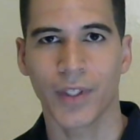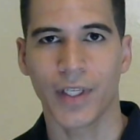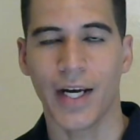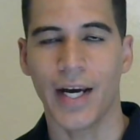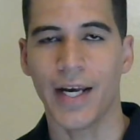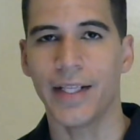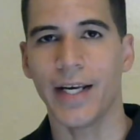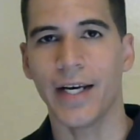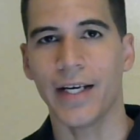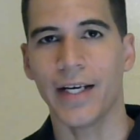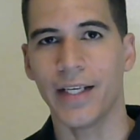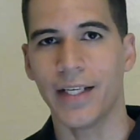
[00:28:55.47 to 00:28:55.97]

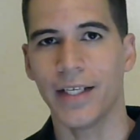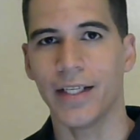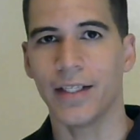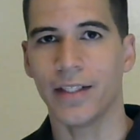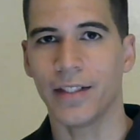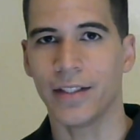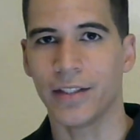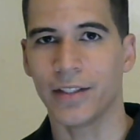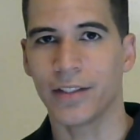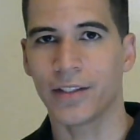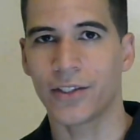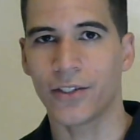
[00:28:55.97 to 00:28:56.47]
and they
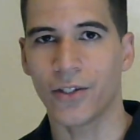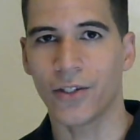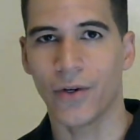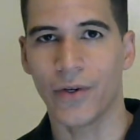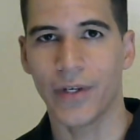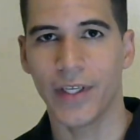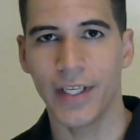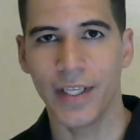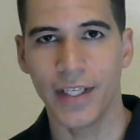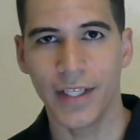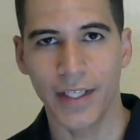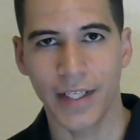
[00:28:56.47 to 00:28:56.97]
didn't. So
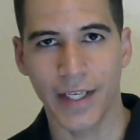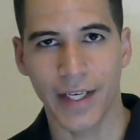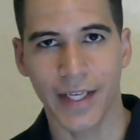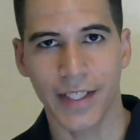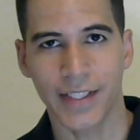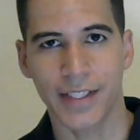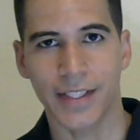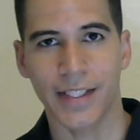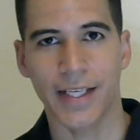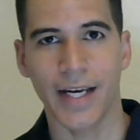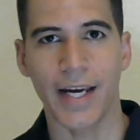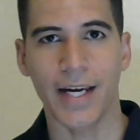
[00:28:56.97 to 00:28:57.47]
he
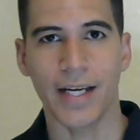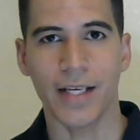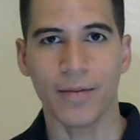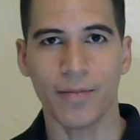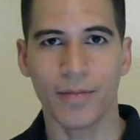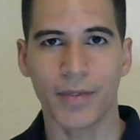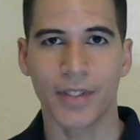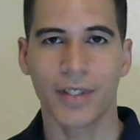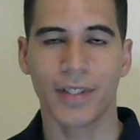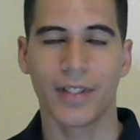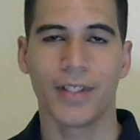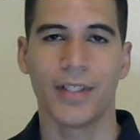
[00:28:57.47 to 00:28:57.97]

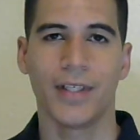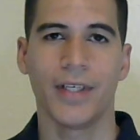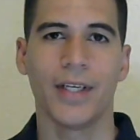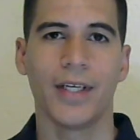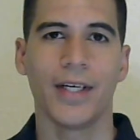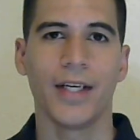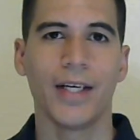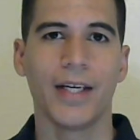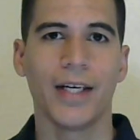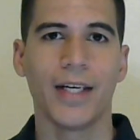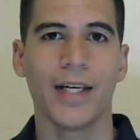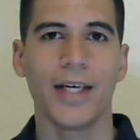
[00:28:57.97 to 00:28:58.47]
escaped.
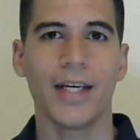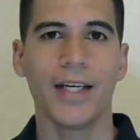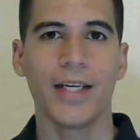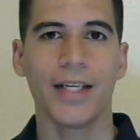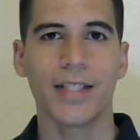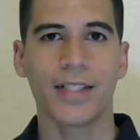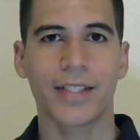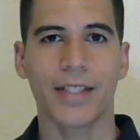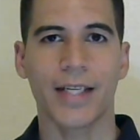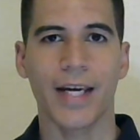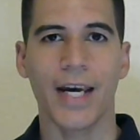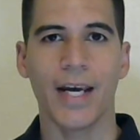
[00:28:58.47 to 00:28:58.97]
He
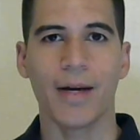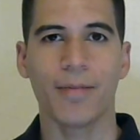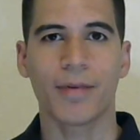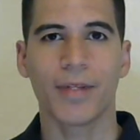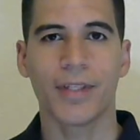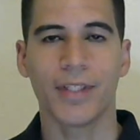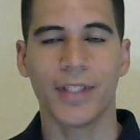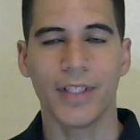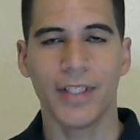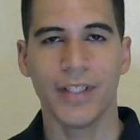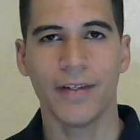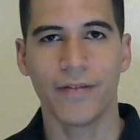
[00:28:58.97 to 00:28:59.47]
escaped
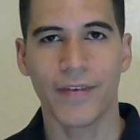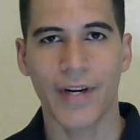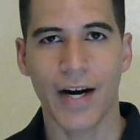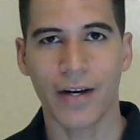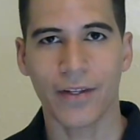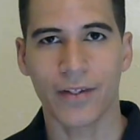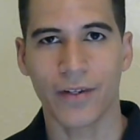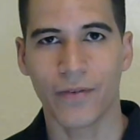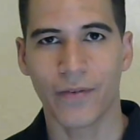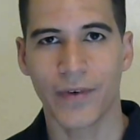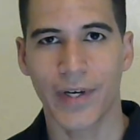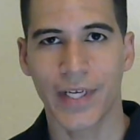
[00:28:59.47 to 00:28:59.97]
and lived
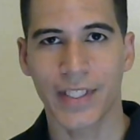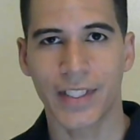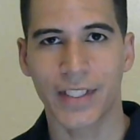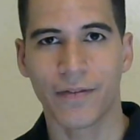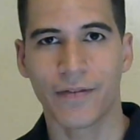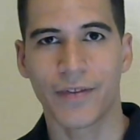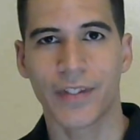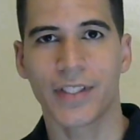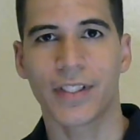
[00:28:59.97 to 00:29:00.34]
out the rest of